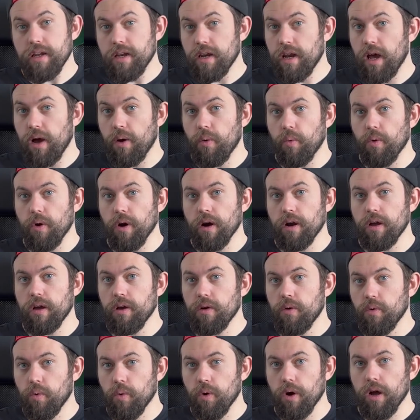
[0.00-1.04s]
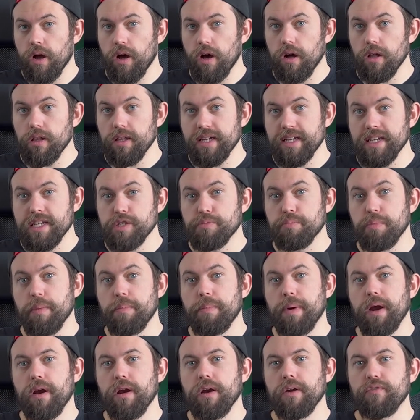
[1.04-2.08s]
Network, or Khala, is
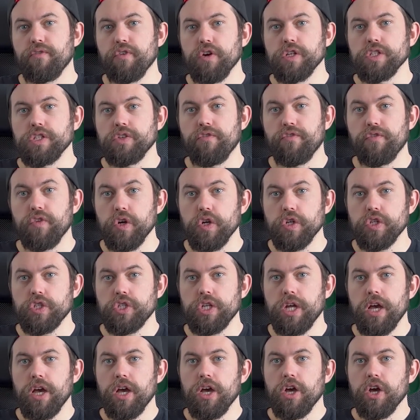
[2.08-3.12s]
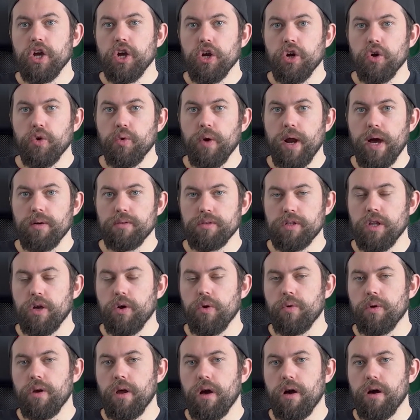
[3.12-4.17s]
preparing for its first crowd
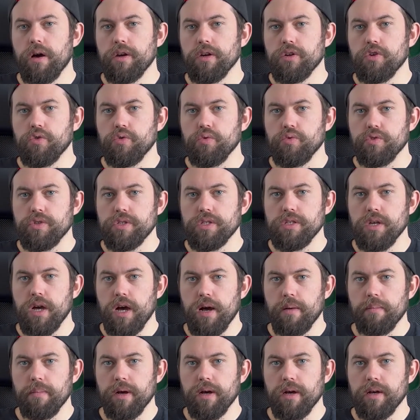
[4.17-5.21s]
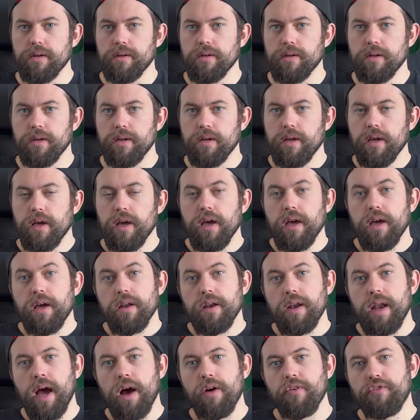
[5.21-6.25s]
loan on Kusama.
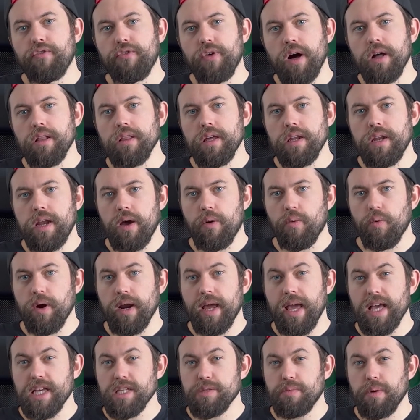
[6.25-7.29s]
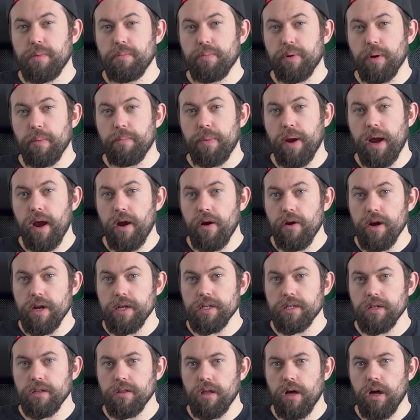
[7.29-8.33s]
Now, Phala Network has been preparing
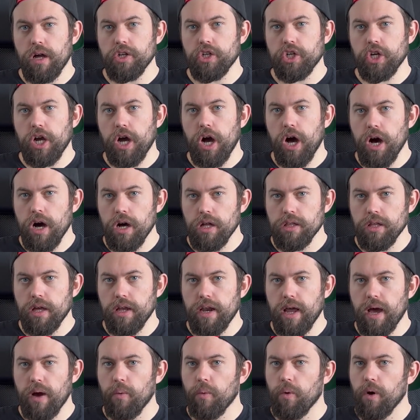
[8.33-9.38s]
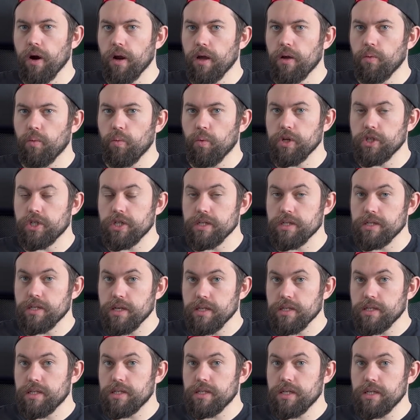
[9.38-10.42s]
to launch Khala Network, which is
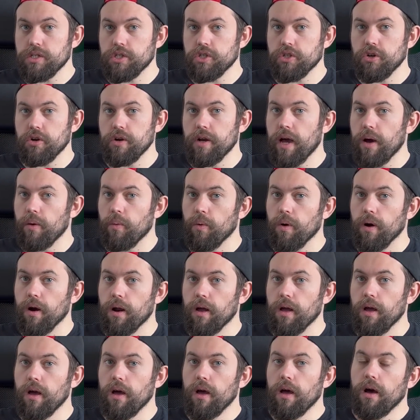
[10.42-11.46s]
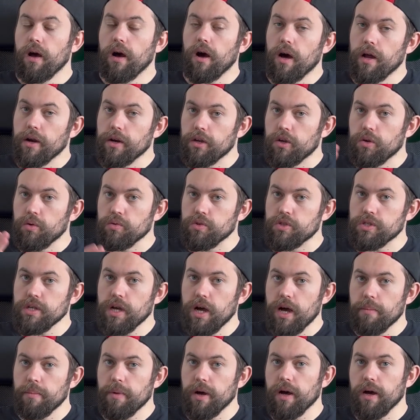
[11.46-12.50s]
its sister network, on
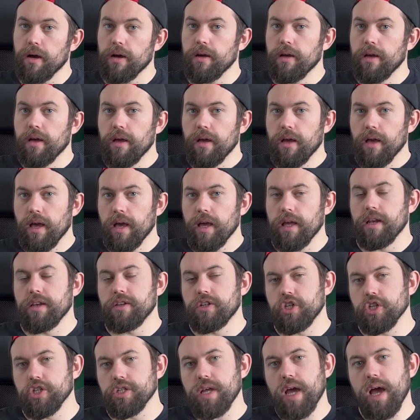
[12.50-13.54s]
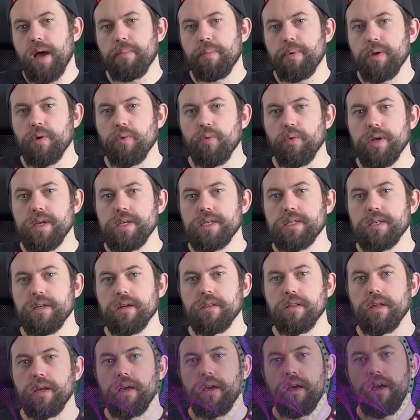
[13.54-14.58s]
Kusama, and just happened
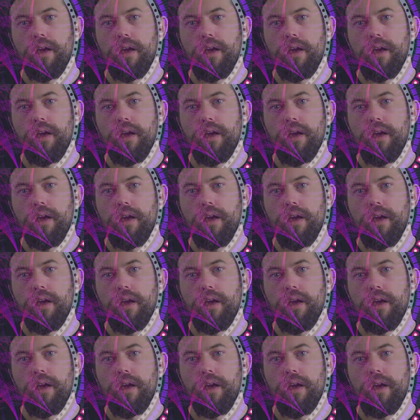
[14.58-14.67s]
recently.